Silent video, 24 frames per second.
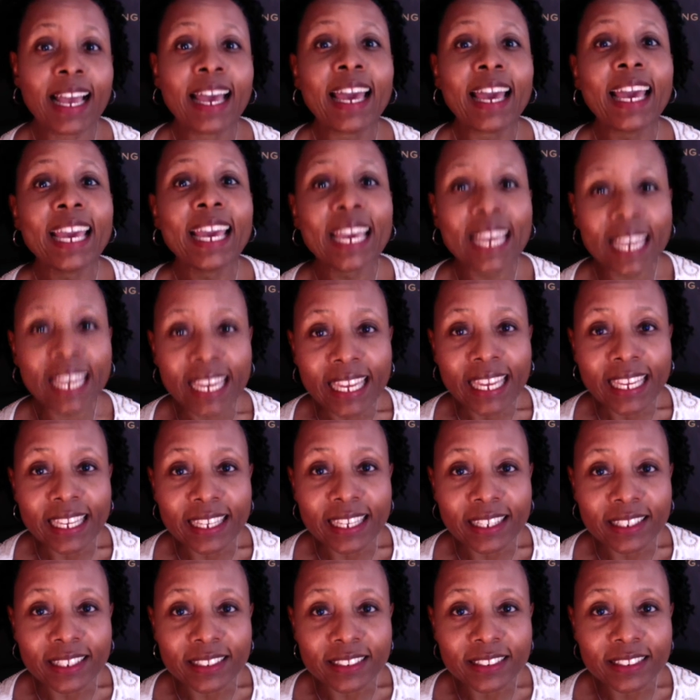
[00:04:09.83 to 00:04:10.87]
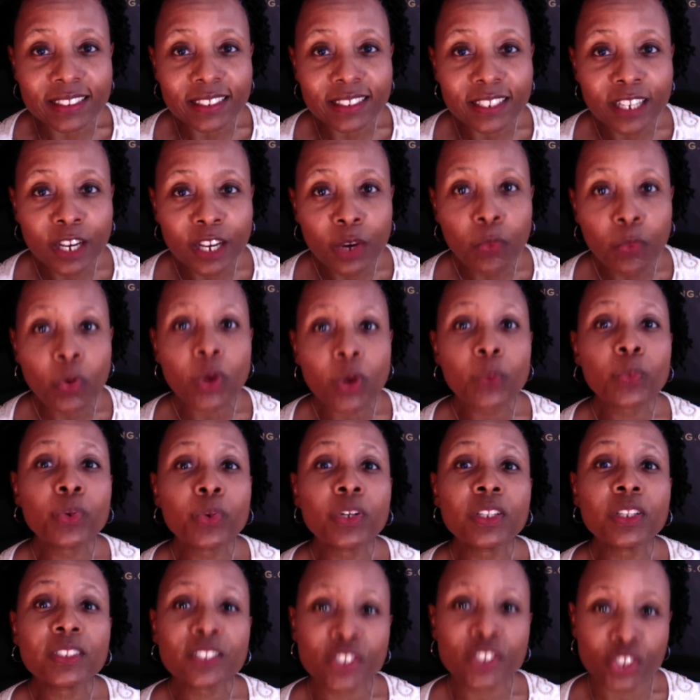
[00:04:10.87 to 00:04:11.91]
and we
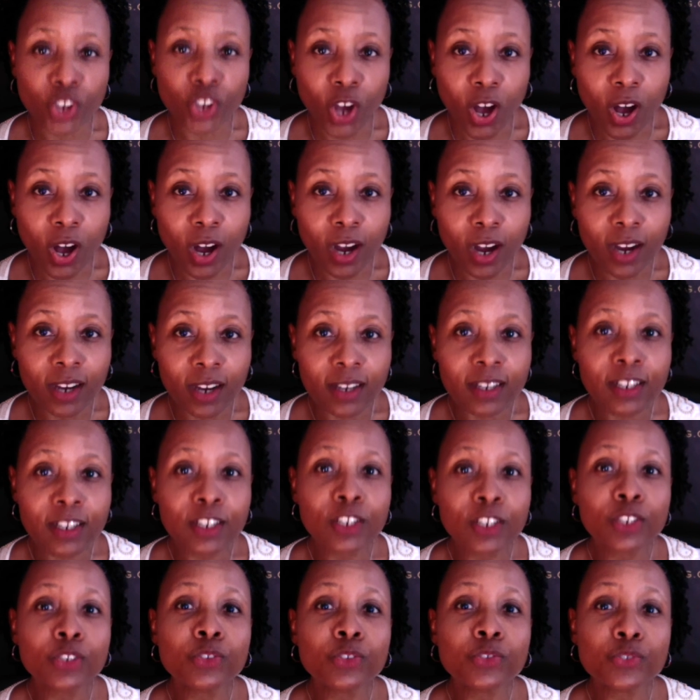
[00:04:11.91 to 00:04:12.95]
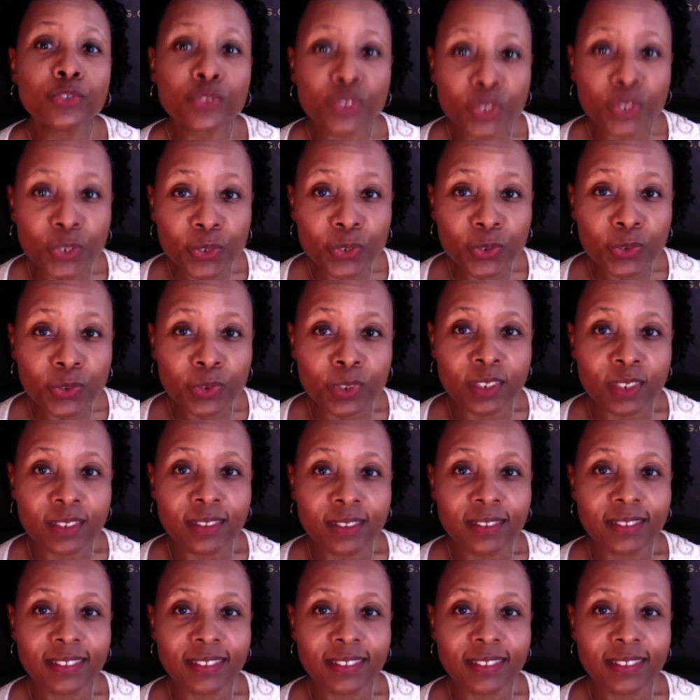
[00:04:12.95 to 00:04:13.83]
will talk soon.